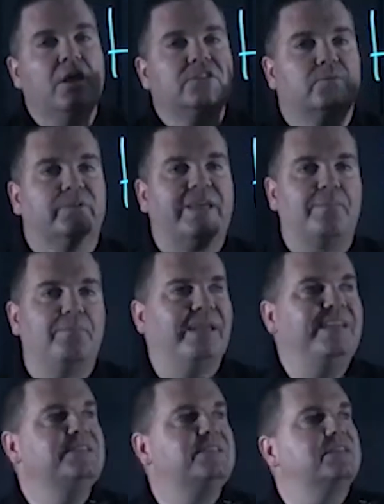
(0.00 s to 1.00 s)
So what that
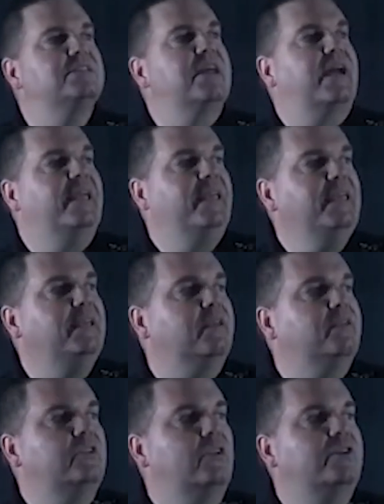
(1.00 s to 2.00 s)
means is that
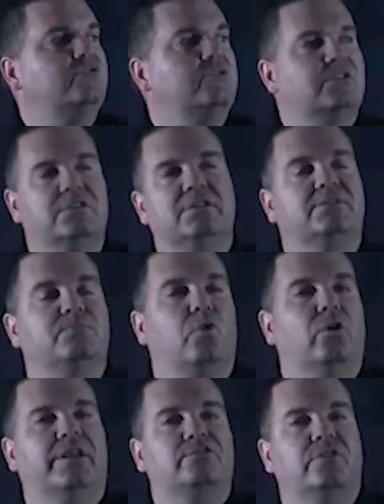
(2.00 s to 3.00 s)
here the nitrogen is
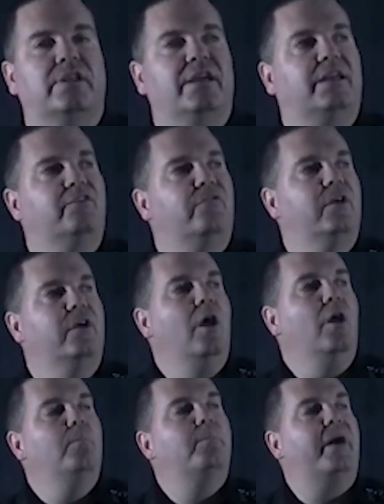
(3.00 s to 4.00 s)
more electronegative.
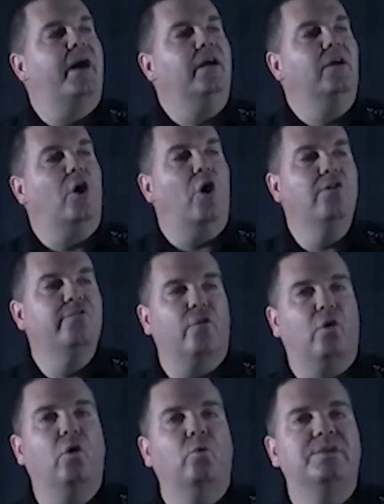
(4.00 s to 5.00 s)
But
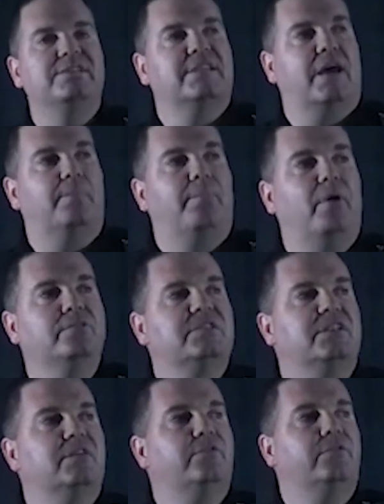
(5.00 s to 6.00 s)
overall we start
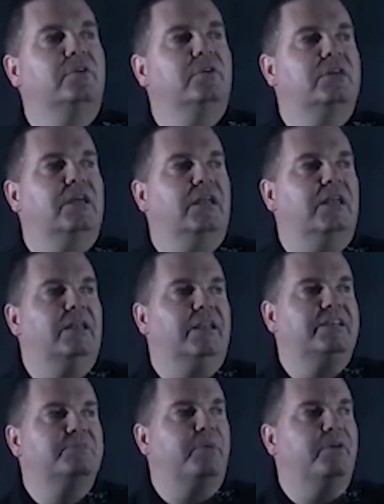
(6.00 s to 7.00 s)
positive,
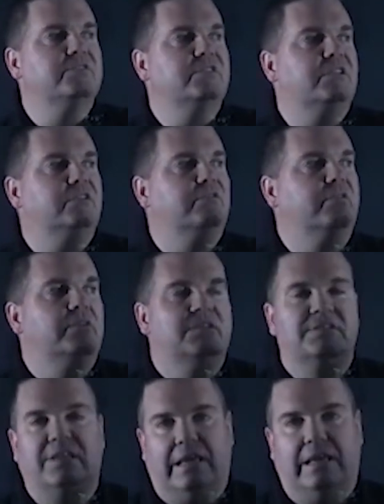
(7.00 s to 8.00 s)
less positive,
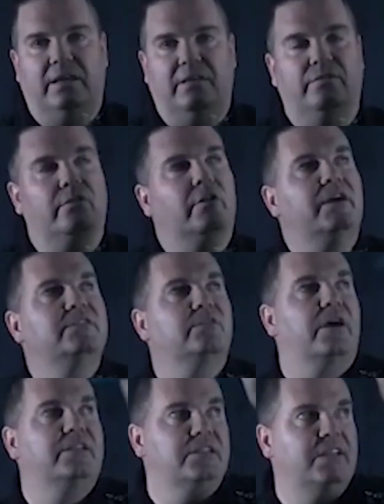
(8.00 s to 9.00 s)
to negative, all right? So
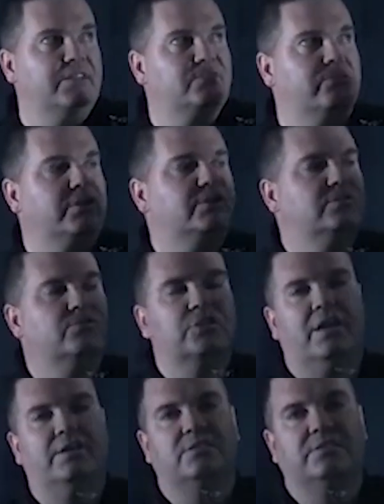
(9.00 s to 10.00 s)
our net direction of
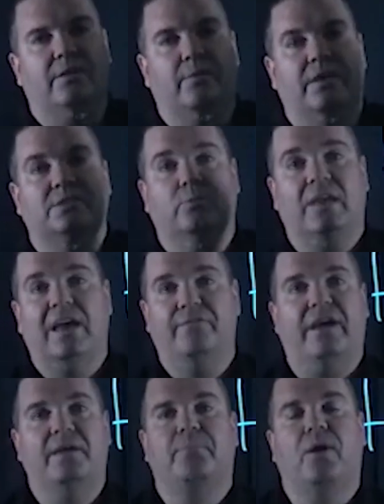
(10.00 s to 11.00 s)
charge is that way. So we have
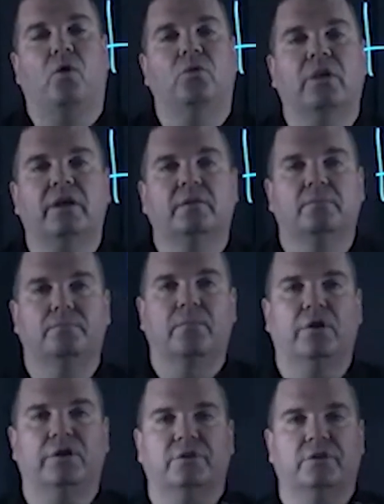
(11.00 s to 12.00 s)
a polar
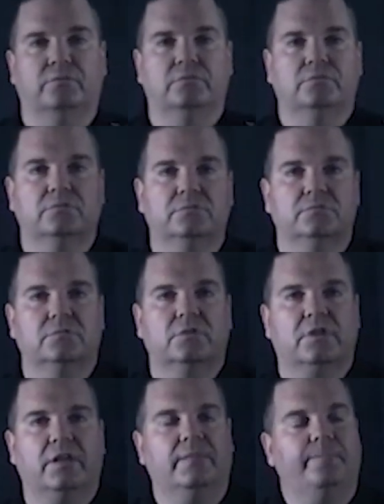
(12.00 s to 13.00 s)
molecule,
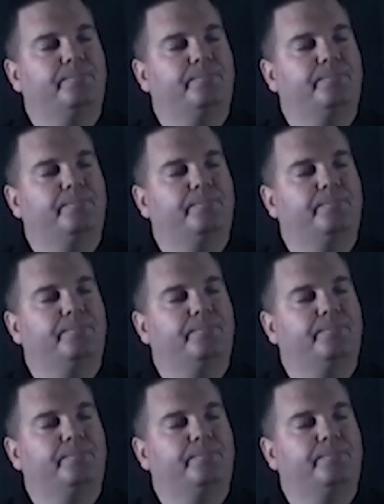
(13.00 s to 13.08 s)
okay?